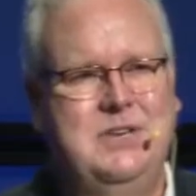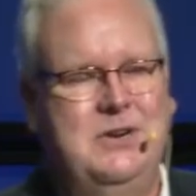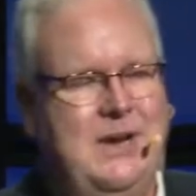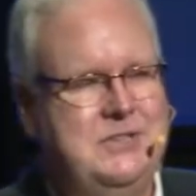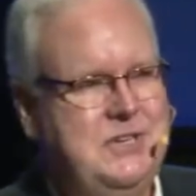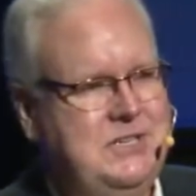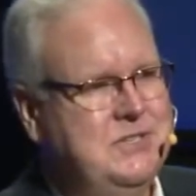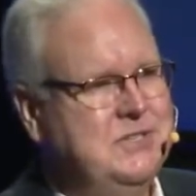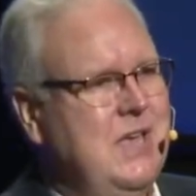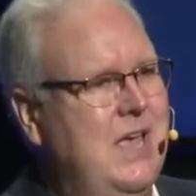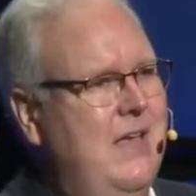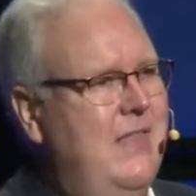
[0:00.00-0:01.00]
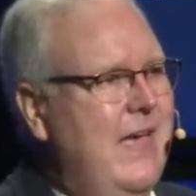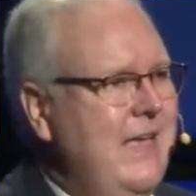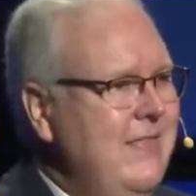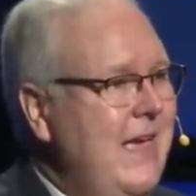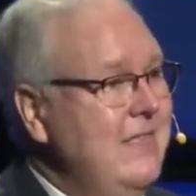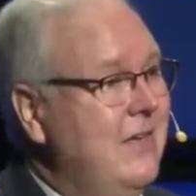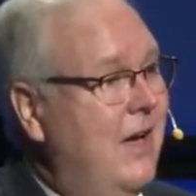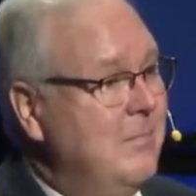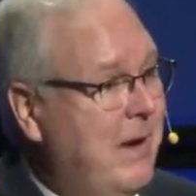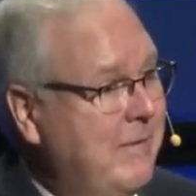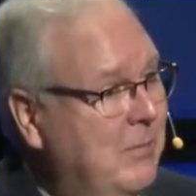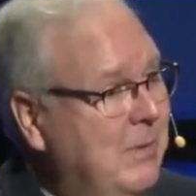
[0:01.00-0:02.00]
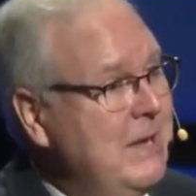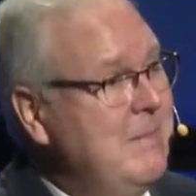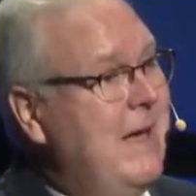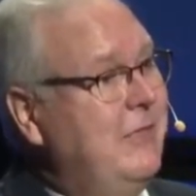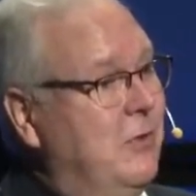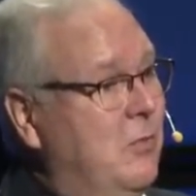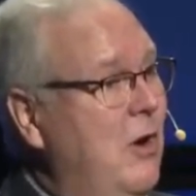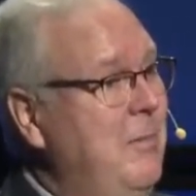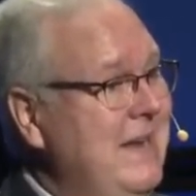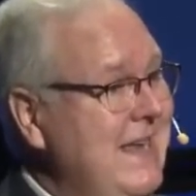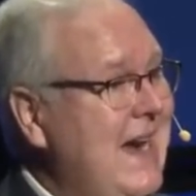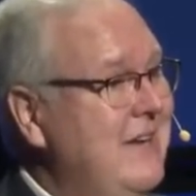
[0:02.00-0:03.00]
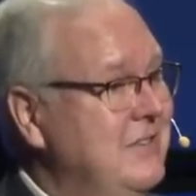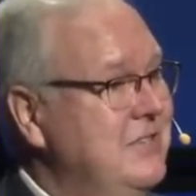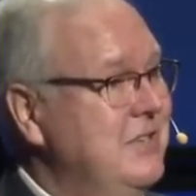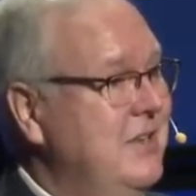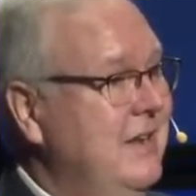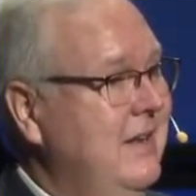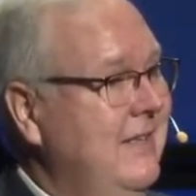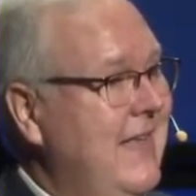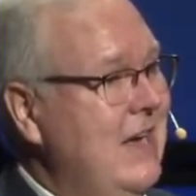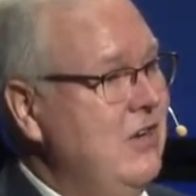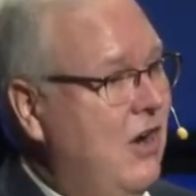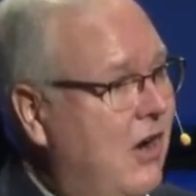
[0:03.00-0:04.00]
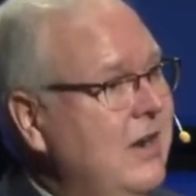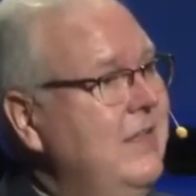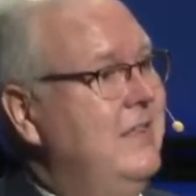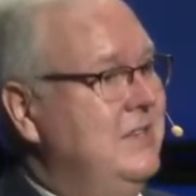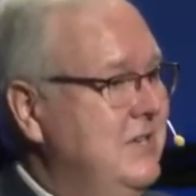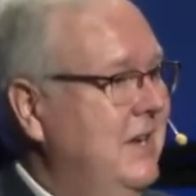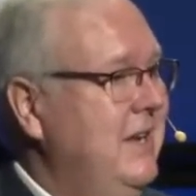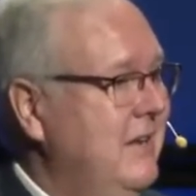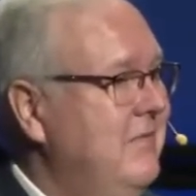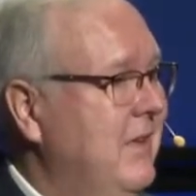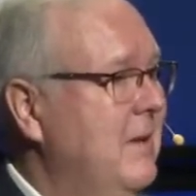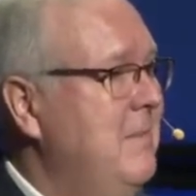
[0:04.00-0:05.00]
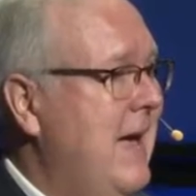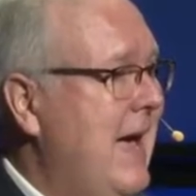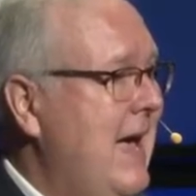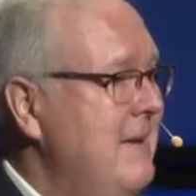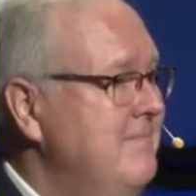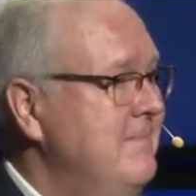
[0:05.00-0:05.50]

in Christ Jesus, they, they thought probably about the Roman garrison that guarded the city of Philippi